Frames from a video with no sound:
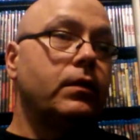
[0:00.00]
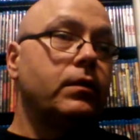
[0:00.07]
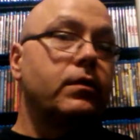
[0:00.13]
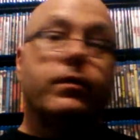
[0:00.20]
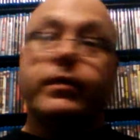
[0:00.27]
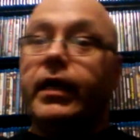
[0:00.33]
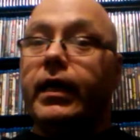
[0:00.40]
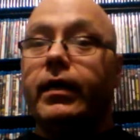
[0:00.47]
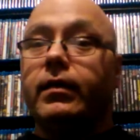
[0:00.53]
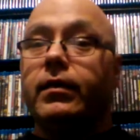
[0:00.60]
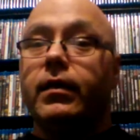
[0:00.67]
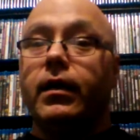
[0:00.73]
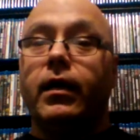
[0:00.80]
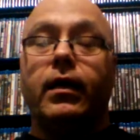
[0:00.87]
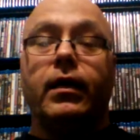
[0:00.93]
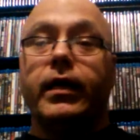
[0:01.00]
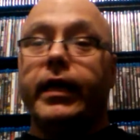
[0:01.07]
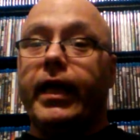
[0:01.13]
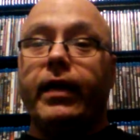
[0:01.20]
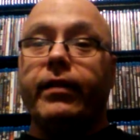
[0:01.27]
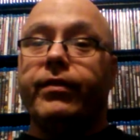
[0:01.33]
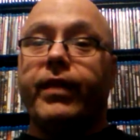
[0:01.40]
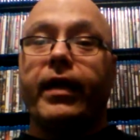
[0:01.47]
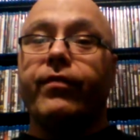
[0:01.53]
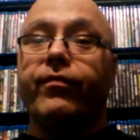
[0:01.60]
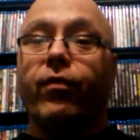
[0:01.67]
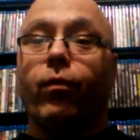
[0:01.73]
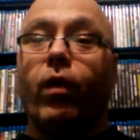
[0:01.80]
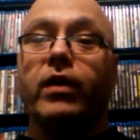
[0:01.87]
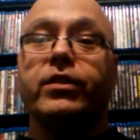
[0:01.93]
so yeah, again, thank you
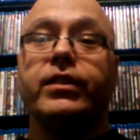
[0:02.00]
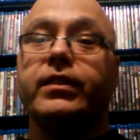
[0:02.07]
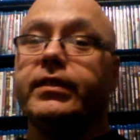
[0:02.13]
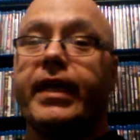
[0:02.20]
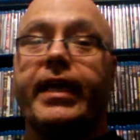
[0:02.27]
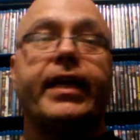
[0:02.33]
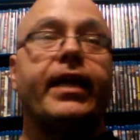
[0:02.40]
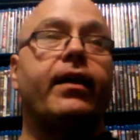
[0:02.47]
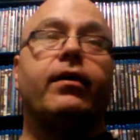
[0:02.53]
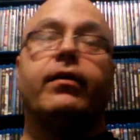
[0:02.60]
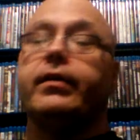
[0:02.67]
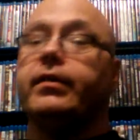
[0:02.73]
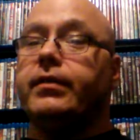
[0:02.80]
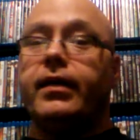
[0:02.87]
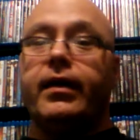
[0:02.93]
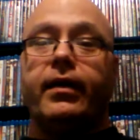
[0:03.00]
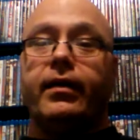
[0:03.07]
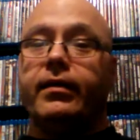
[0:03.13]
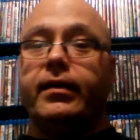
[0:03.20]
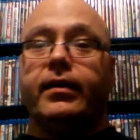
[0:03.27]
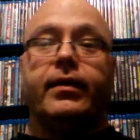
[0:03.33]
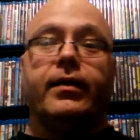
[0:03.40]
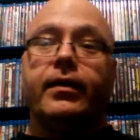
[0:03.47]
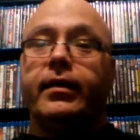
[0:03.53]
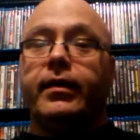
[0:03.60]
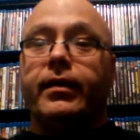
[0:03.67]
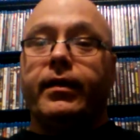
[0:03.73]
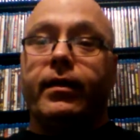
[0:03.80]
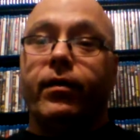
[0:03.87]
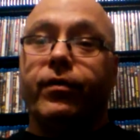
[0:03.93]
for watching. Take care, and
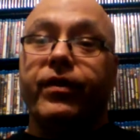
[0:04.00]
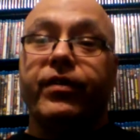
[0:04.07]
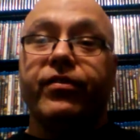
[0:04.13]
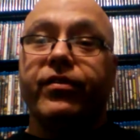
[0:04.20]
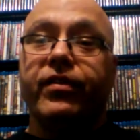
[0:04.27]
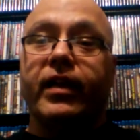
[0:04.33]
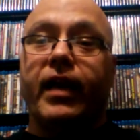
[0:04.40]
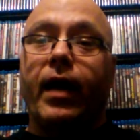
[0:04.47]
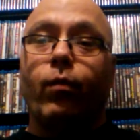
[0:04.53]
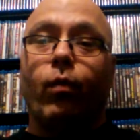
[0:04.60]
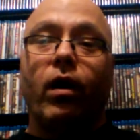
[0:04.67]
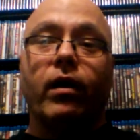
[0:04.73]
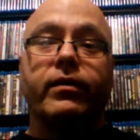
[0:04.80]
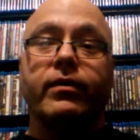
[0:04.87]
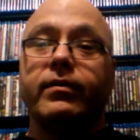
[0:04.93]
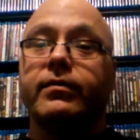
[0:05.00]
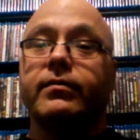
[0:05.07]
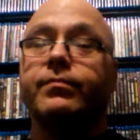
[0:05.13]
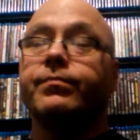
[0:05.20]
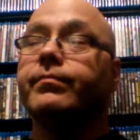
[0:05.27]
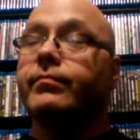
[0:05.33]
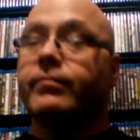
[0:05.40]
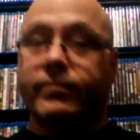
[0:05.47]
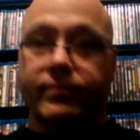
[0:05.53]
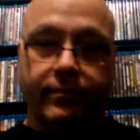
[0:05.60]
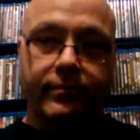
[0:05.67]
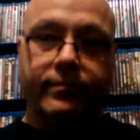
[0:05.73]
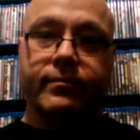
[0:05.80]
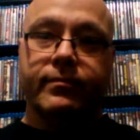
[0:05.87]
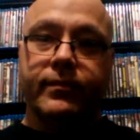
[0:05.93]
this is the Night Walker, and
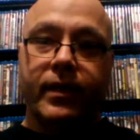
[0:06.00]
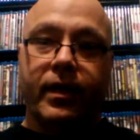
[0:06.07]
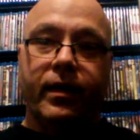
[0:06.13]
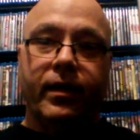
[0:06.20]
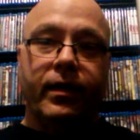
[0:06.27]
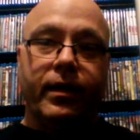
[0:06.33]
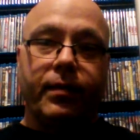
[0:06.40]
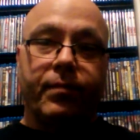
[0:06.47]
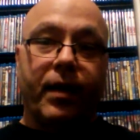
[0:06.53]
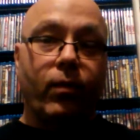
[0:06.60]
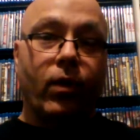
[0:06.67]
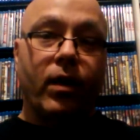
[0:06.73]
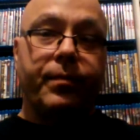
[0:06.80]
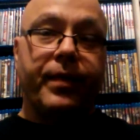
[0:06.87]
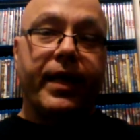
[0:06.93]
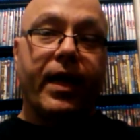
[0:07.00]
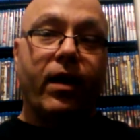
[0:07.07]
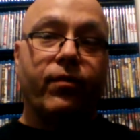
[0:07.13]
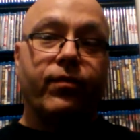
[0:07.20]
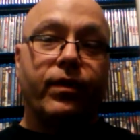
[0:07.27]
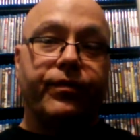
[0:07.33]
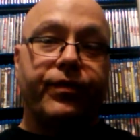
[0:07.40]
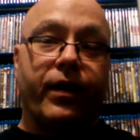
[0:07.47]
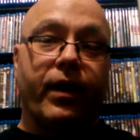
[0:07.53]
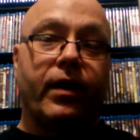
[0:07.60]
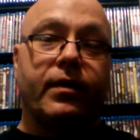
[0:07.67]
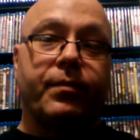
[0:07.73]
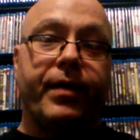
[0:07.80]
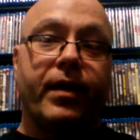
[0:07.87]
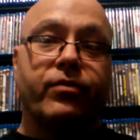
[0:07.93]
you might want to be careful if you're out
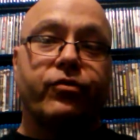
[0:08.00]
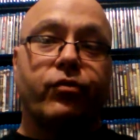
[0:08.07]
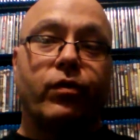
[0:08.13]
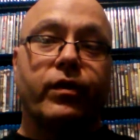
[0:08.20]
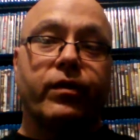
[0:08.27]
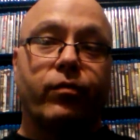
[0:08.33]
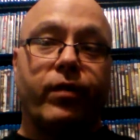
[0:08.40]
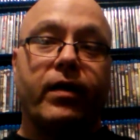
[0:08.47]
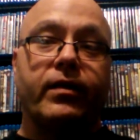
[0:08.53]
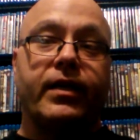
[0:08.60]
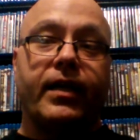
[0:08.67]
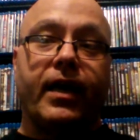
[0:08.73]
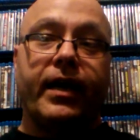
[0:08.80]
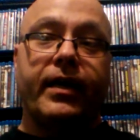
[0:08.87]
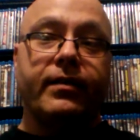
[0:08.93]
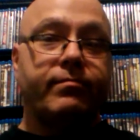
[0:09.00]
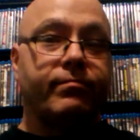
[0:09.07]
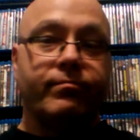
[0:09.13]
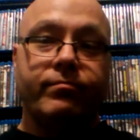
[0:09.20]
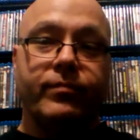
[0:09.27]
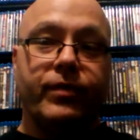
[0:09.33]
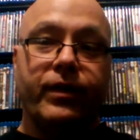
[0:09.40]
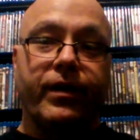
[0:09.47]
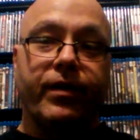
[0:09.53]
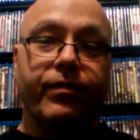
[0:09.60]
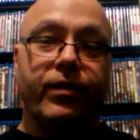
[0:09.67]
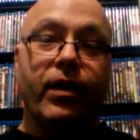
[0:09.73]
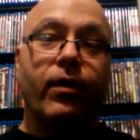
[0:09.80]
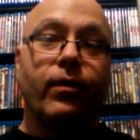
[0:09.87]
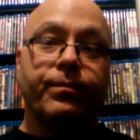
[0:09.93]
and about strolling around at night. You never
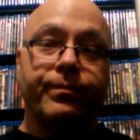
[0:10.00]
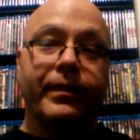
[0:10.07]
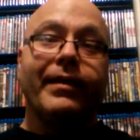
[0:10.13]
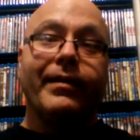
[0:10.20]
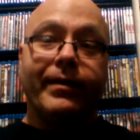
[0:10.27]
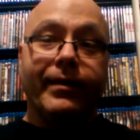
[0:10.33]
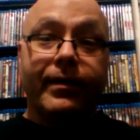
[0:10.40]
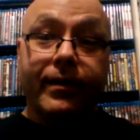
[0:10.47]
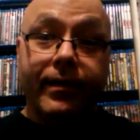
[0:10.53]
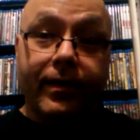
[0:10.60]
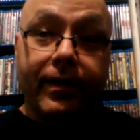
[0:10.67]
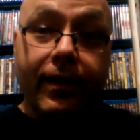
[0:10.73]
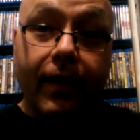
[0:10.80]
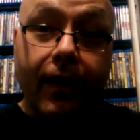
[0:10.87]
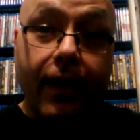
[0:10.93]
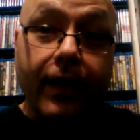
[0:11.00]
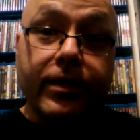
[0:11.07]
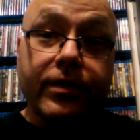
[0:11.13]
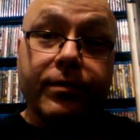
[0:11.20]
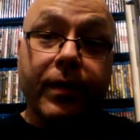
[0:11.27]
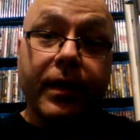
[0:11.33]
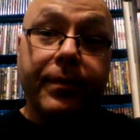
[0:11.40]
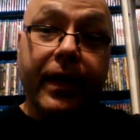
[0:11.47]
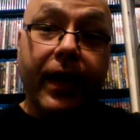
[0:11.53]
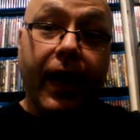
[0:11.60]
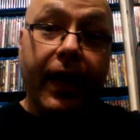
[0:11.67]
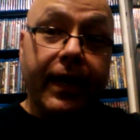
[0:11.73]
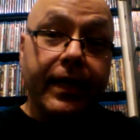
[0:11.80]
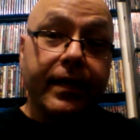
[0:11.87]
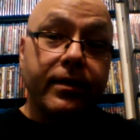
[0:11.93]
know. I just might be
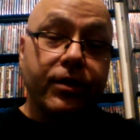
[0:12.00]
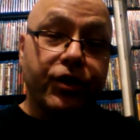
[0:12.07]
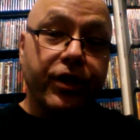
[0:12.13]
hiding in the